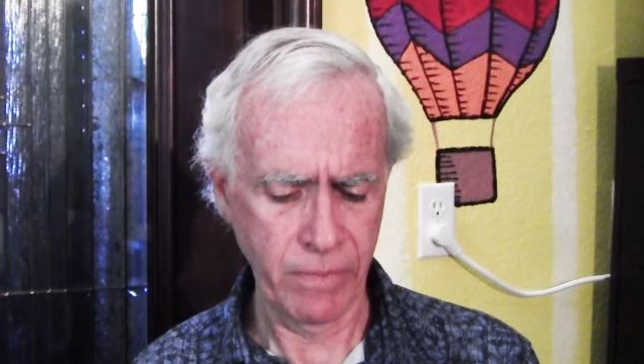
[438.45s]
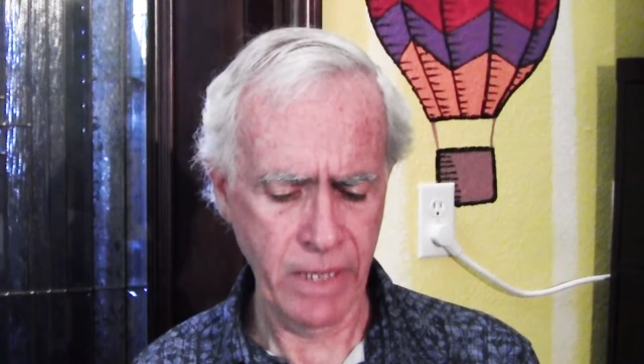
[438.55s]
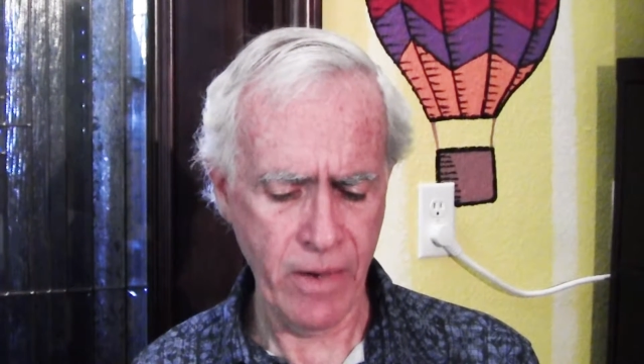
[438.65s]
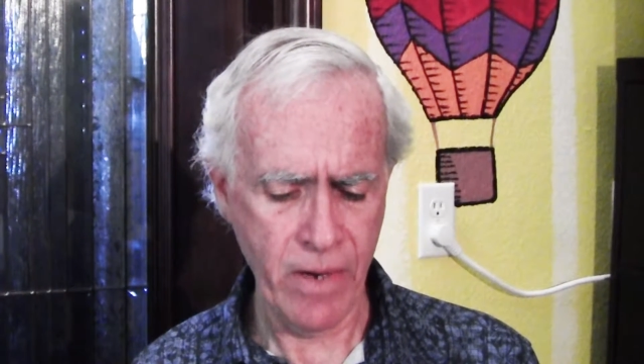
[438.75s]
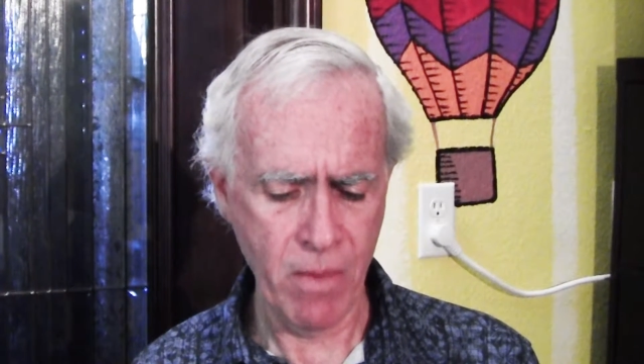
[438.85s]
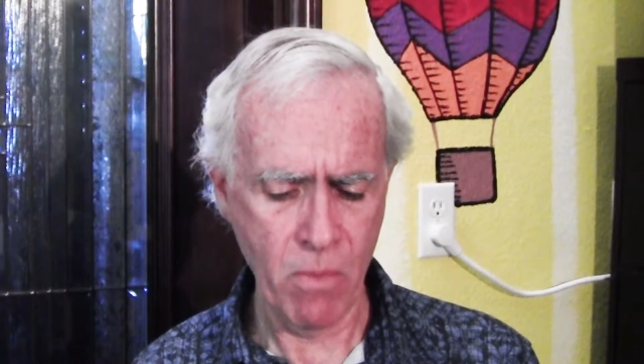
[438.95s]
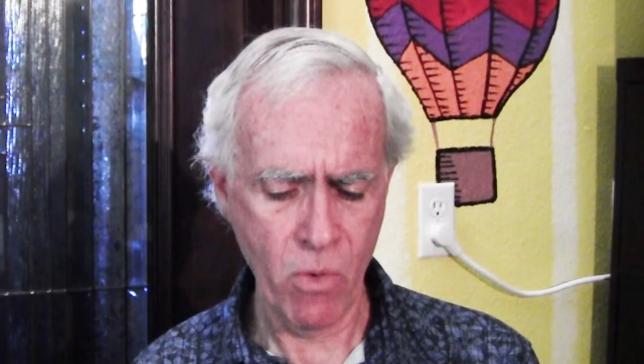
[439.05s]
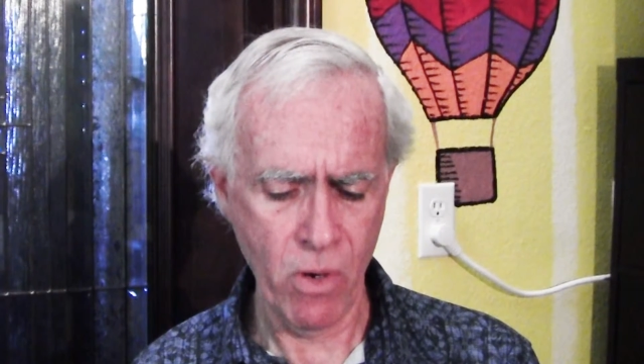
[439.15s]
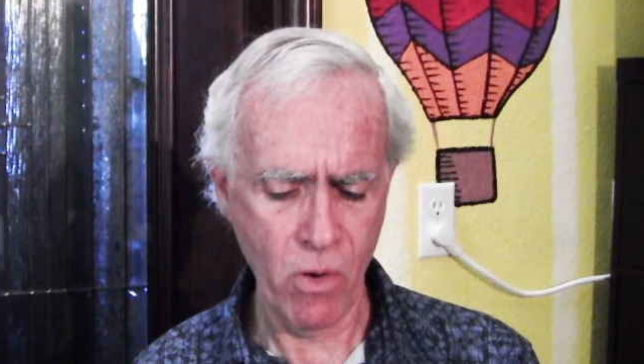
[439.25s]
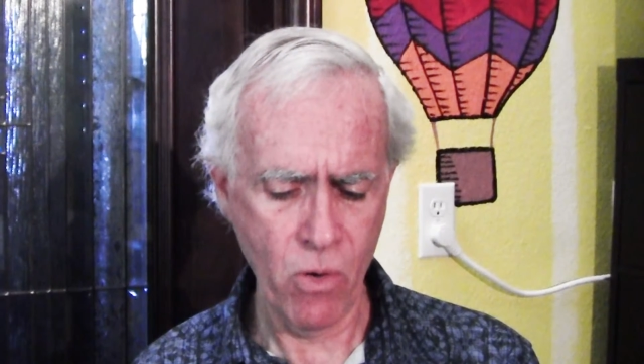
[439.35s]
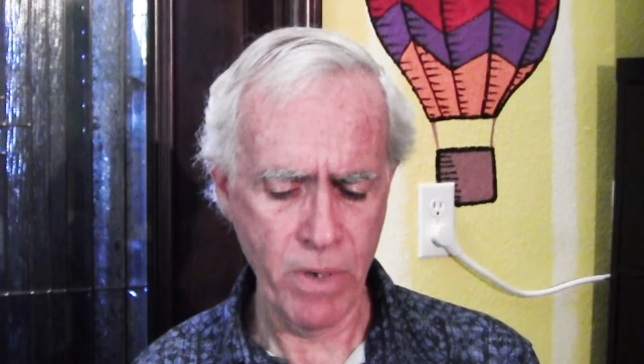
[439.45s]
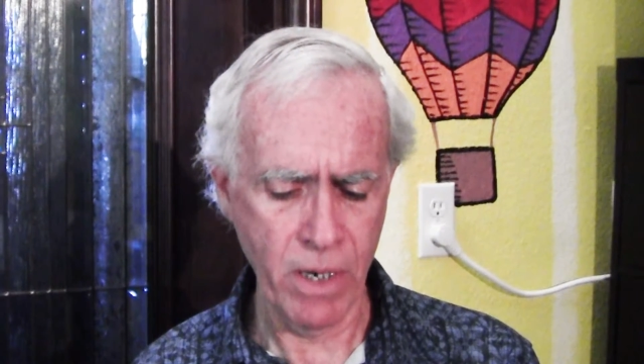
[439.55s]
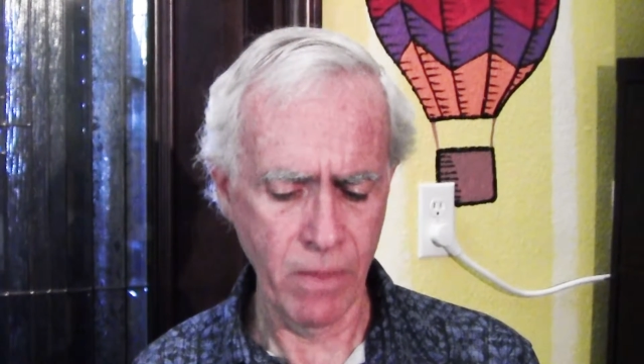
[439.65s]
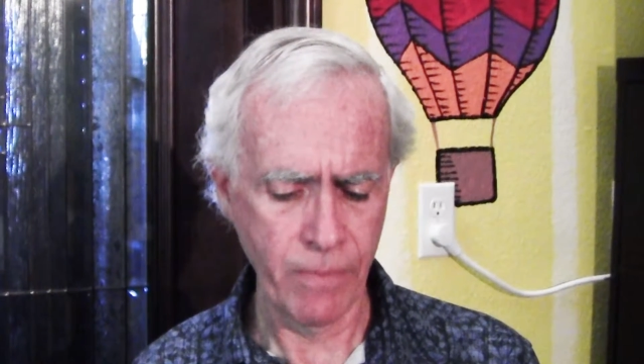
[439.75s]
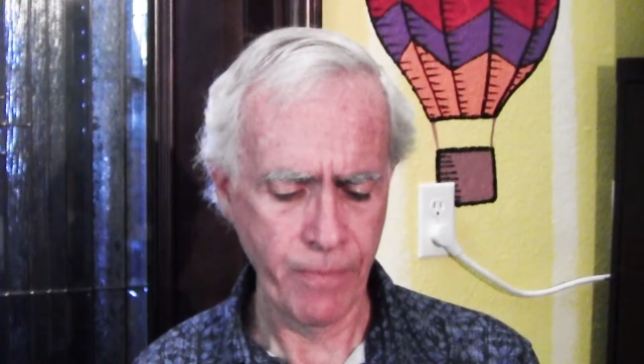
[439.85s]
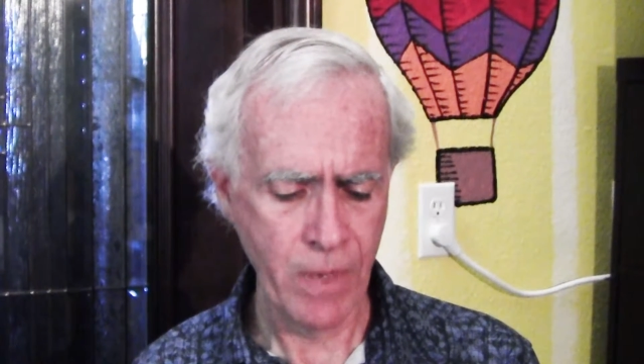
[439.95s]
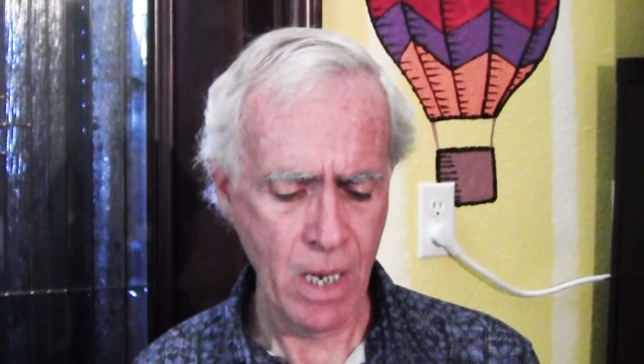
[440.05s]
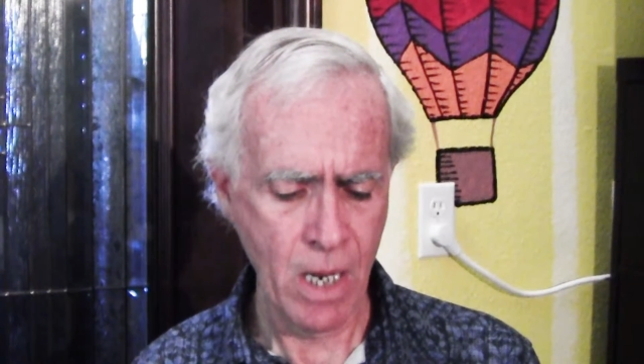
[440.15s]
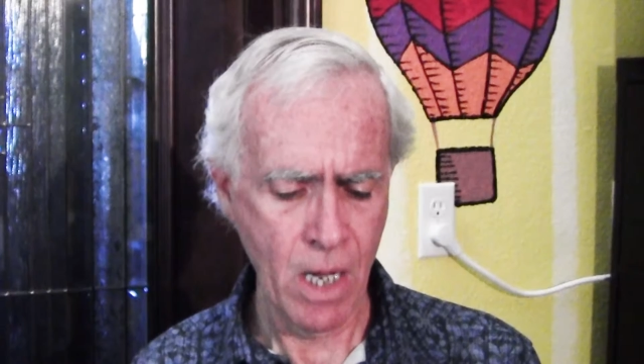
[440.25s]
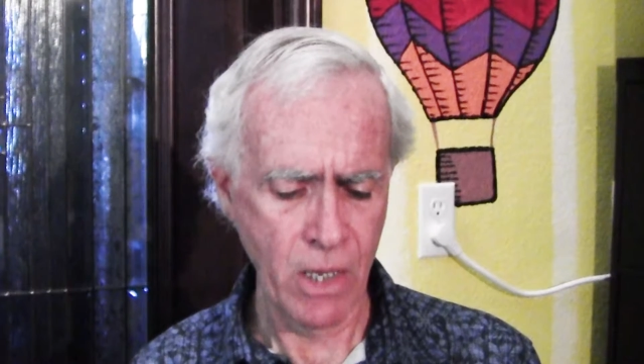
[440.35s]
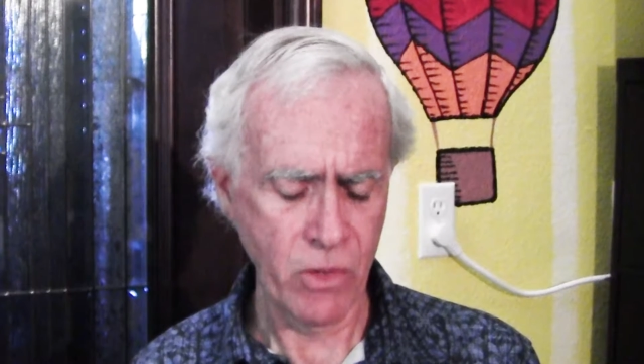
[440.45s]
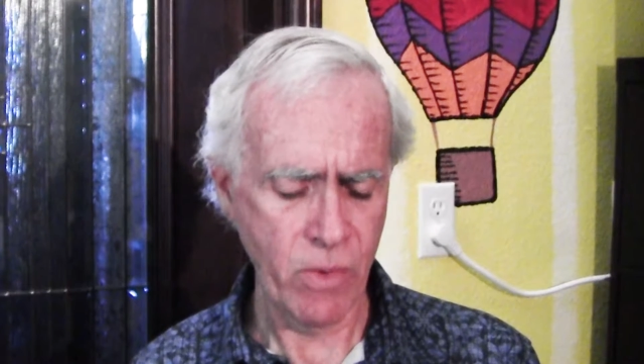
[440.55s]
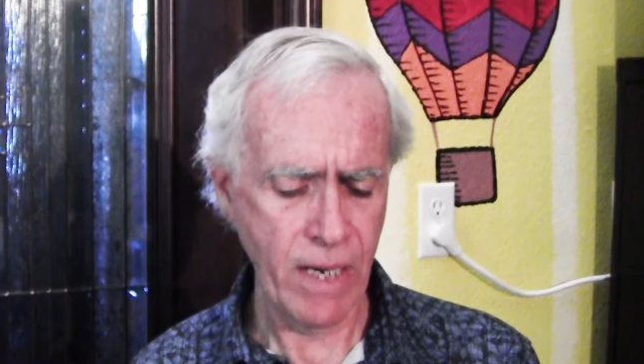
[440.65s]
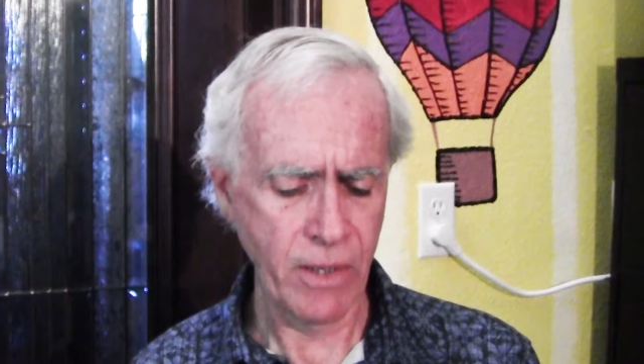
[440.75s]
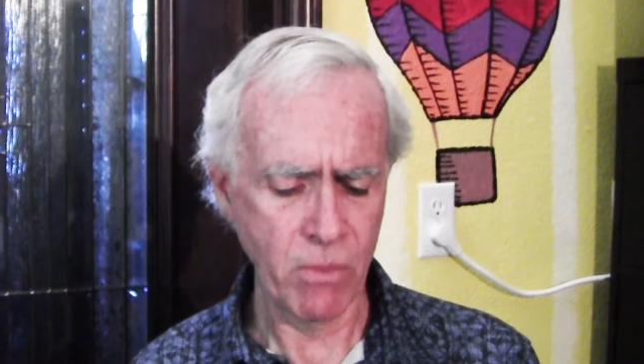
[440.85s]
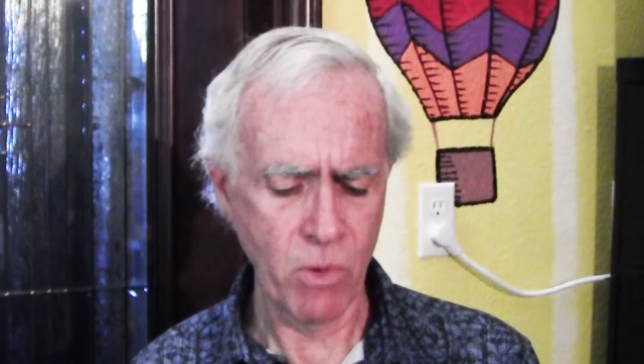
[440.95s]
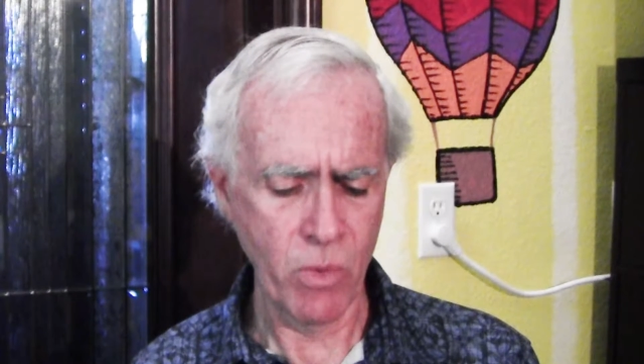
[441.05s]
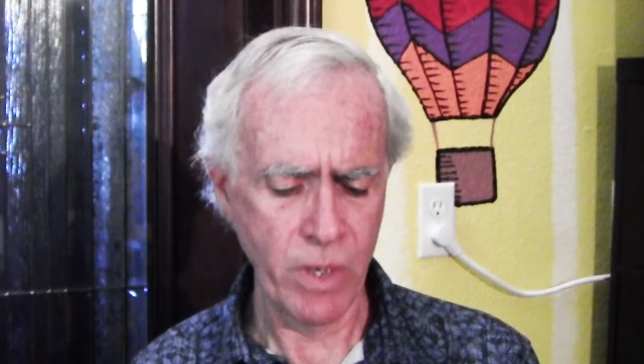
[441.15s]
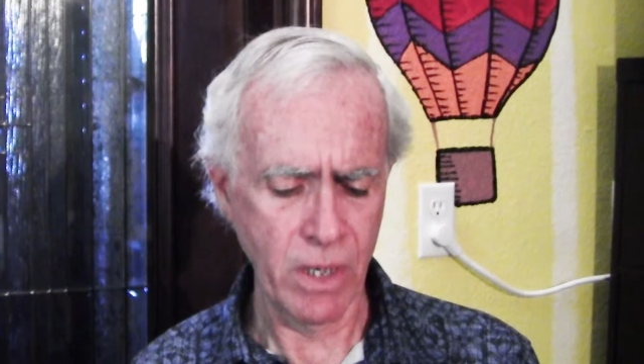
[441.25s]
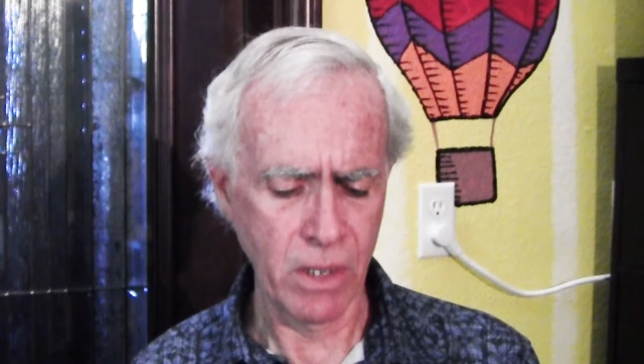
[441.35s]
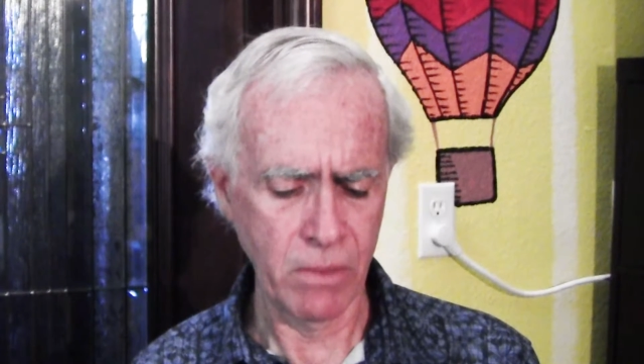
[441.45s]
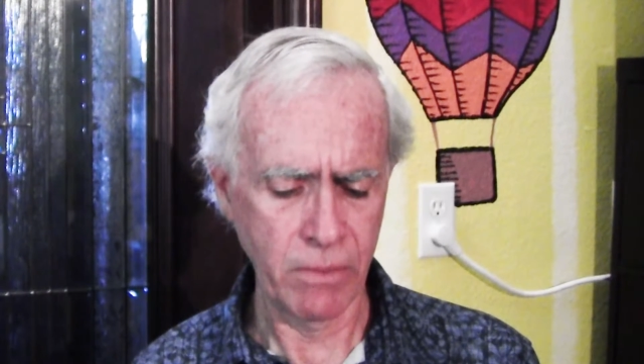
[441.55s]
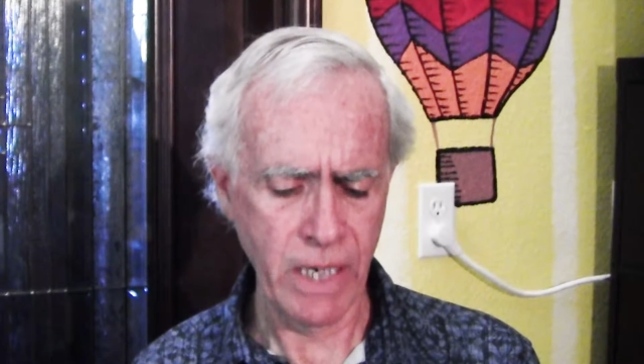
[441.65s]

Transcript: Now I am more at home here, the surroundings more real.